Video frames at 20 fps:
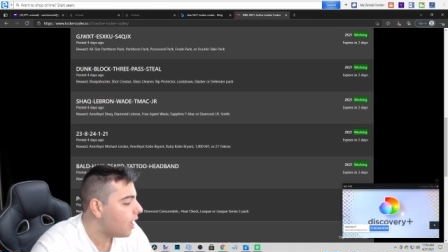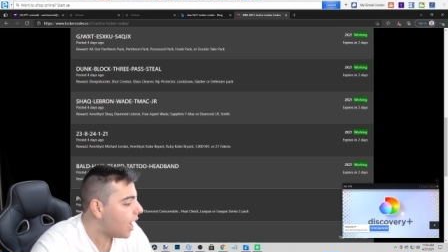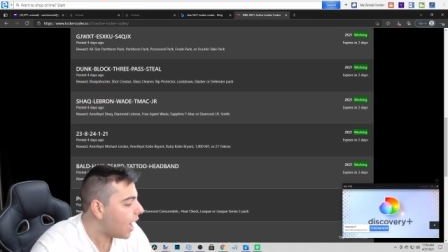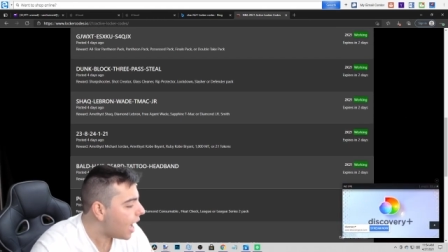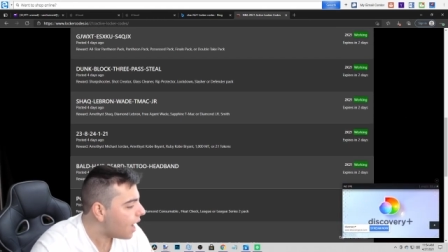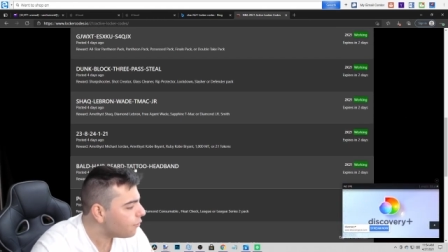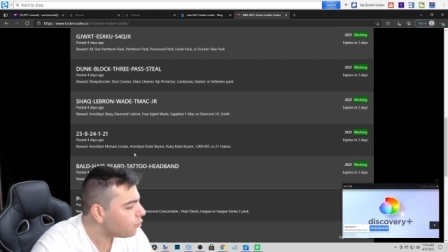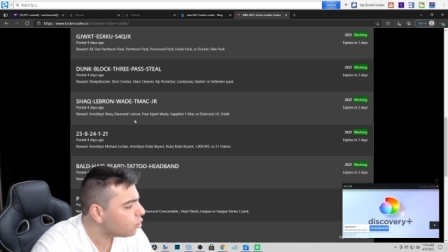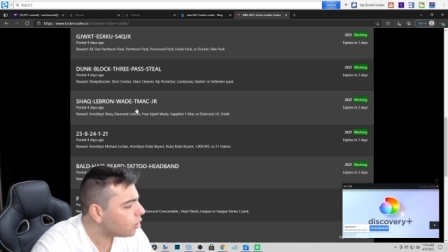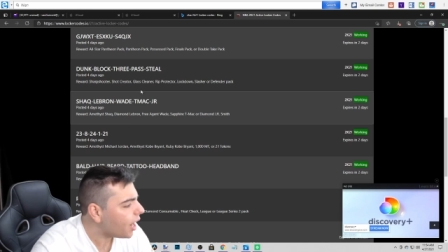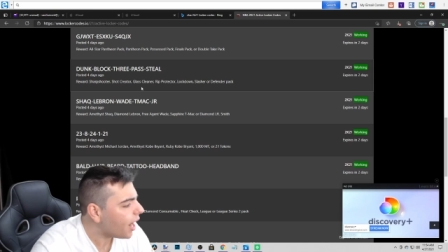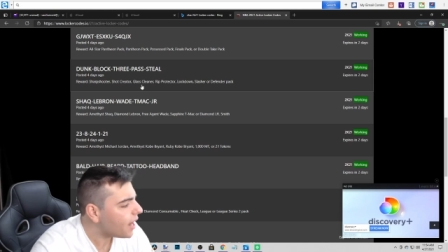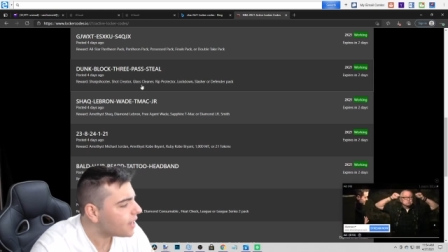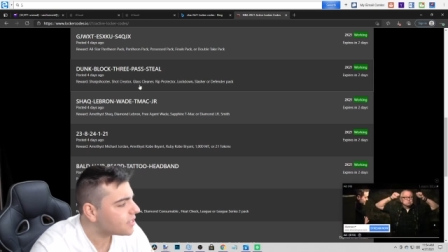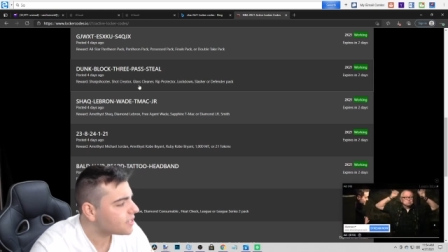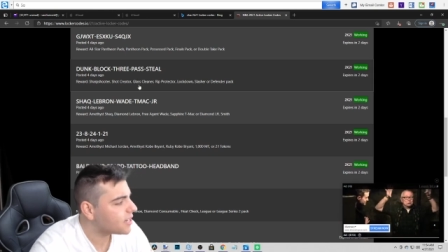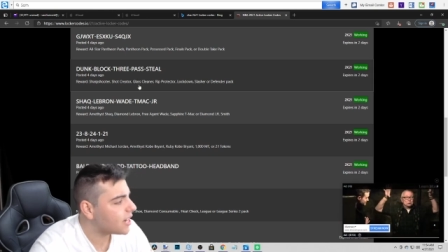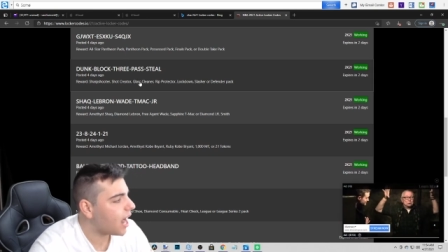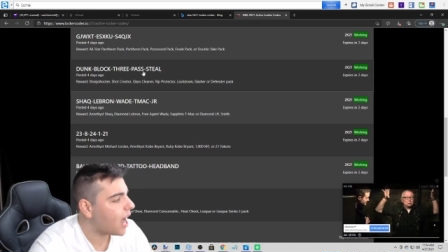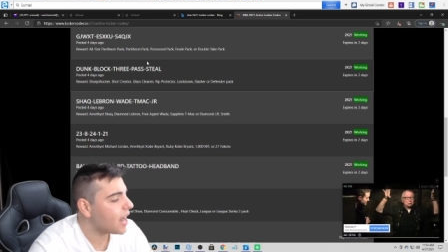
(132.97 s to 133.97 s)
Have you
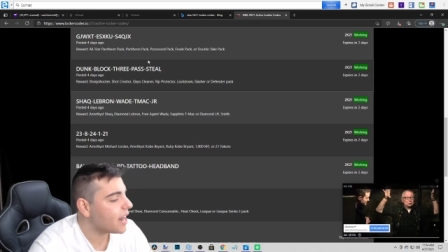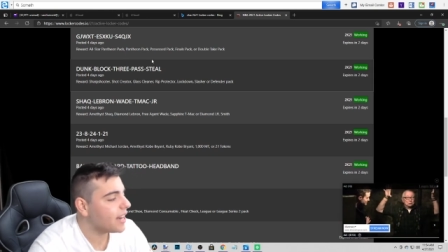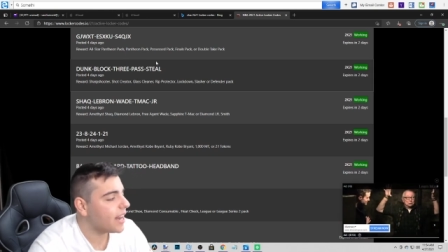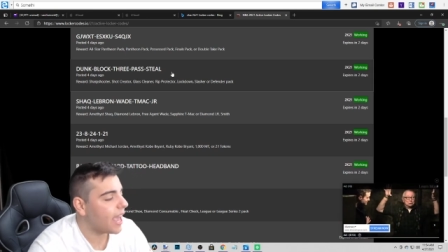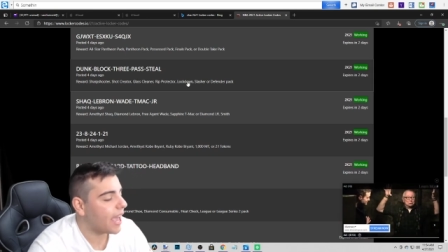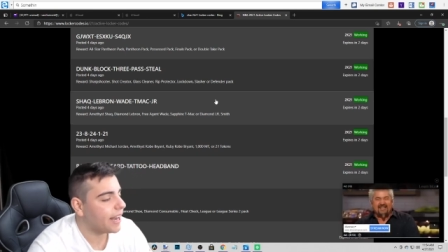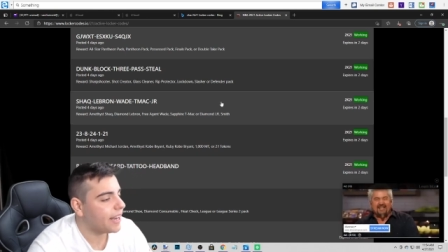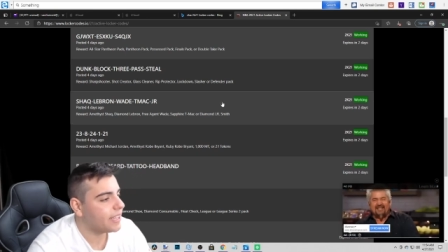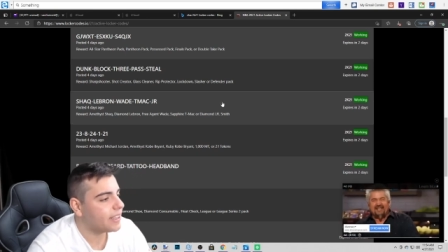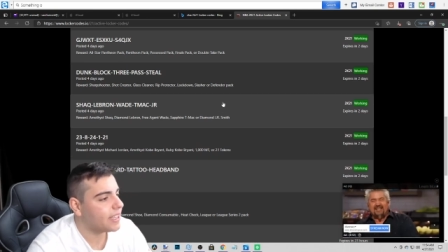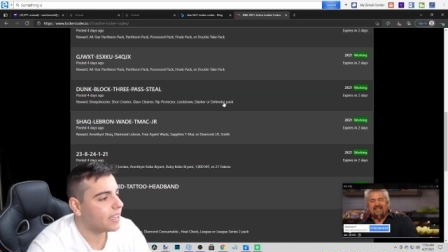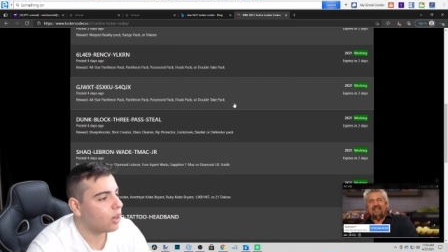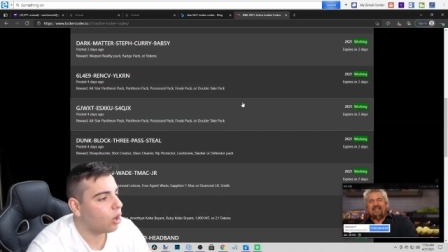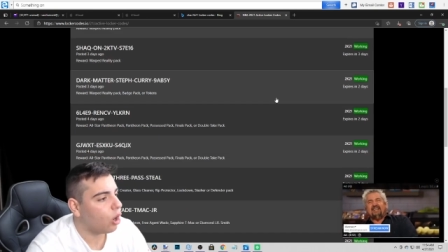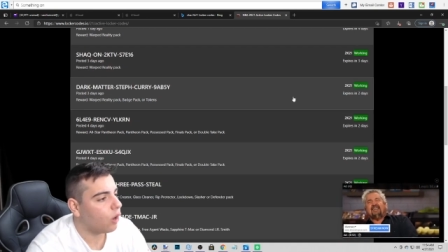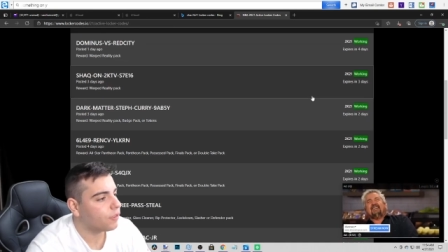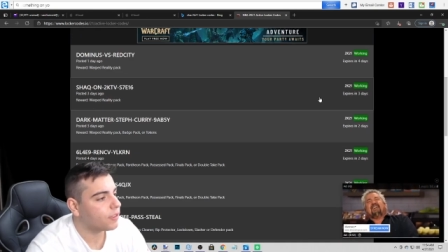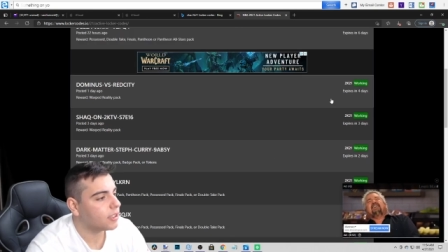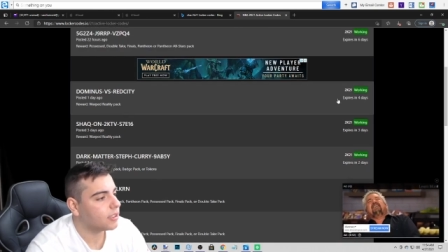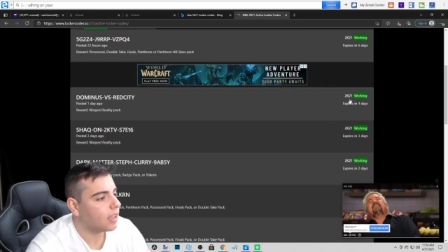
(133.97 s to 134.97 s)
guys gotten anything
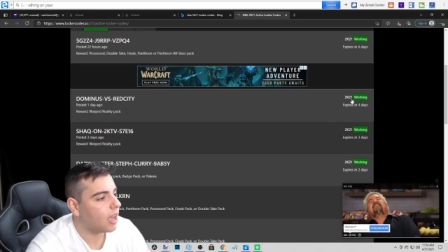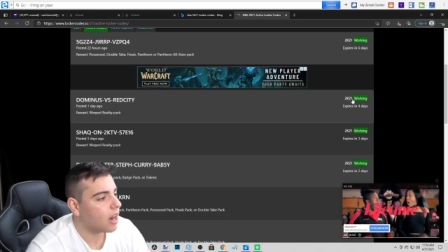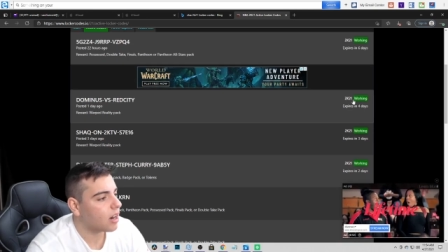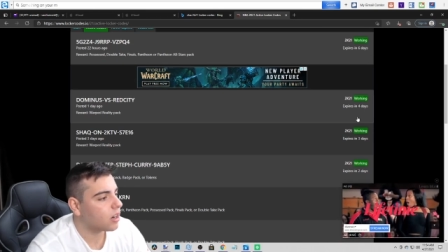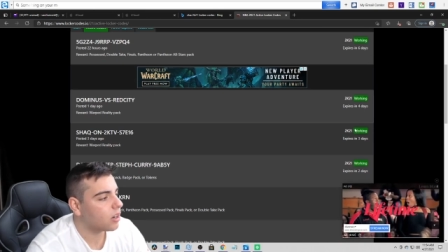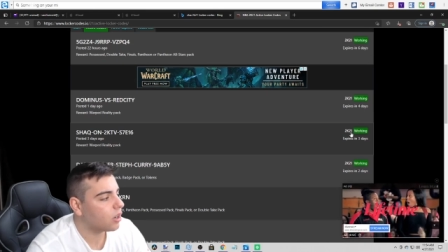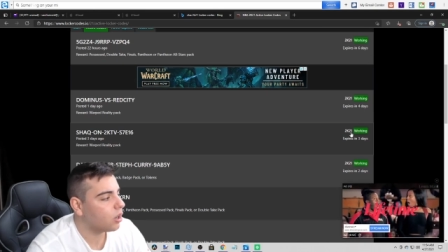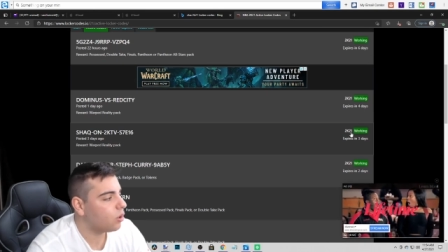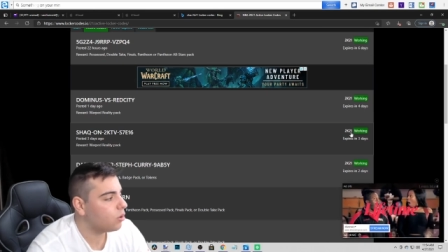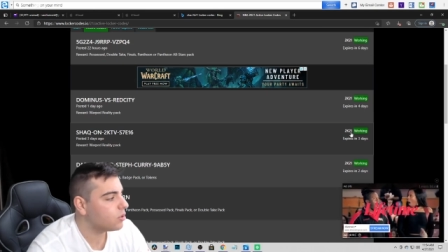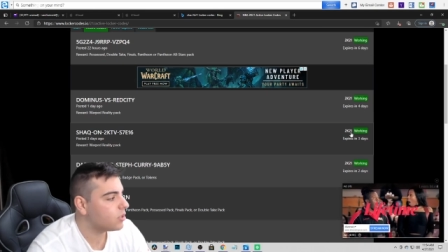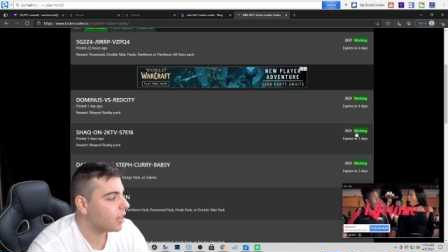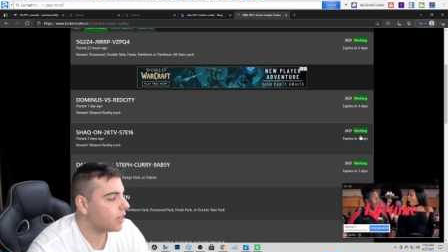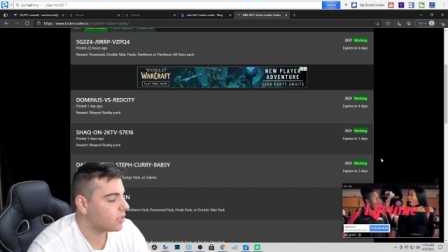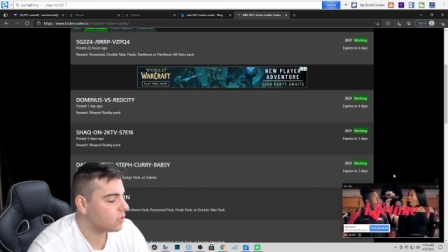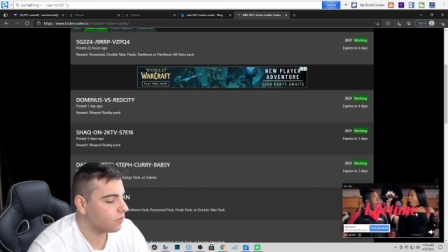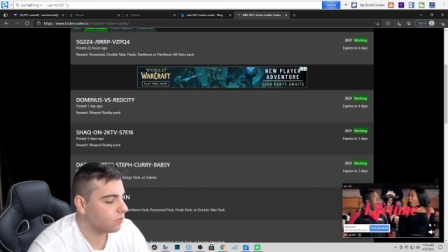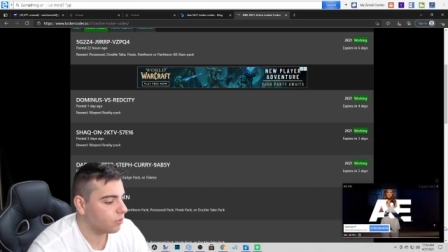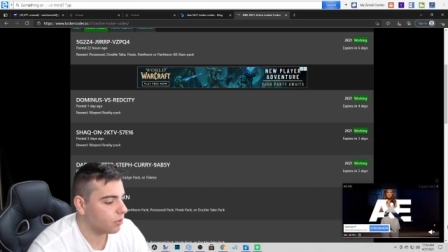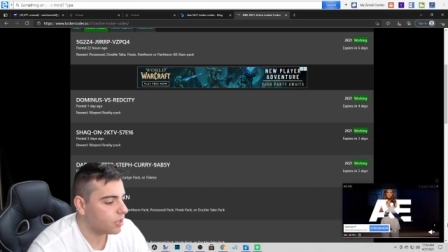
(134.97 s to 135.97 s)
off the locker codes
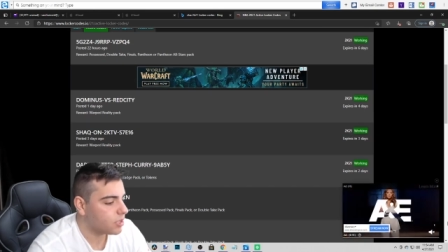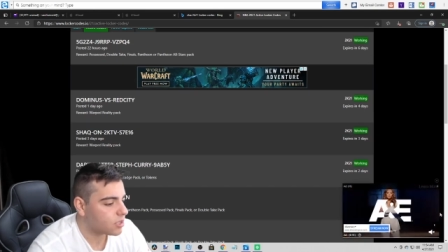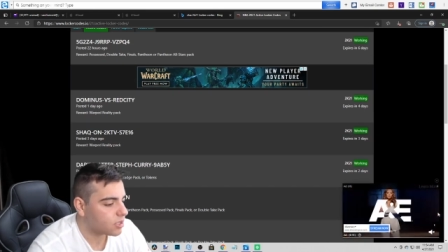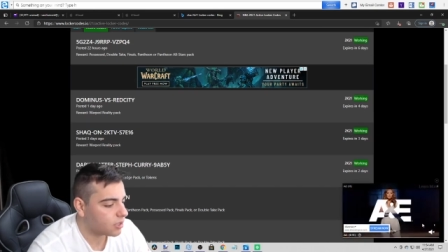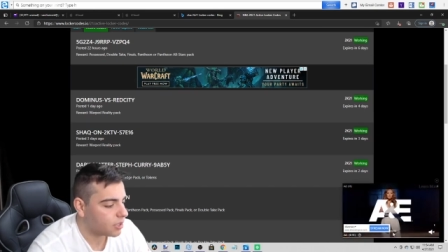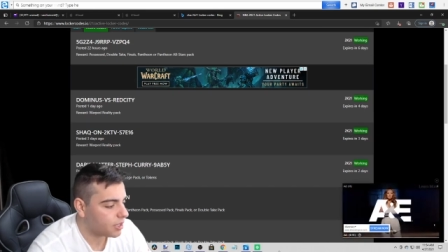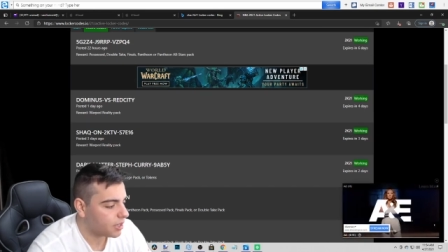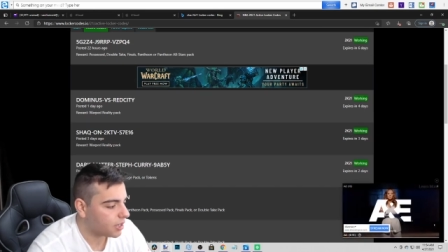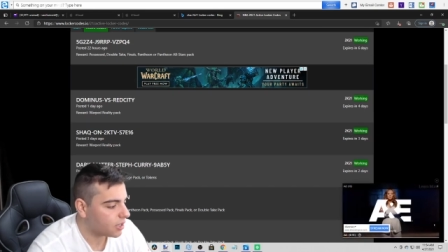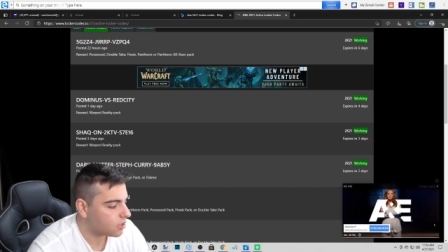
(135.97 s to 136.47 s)
as of recently?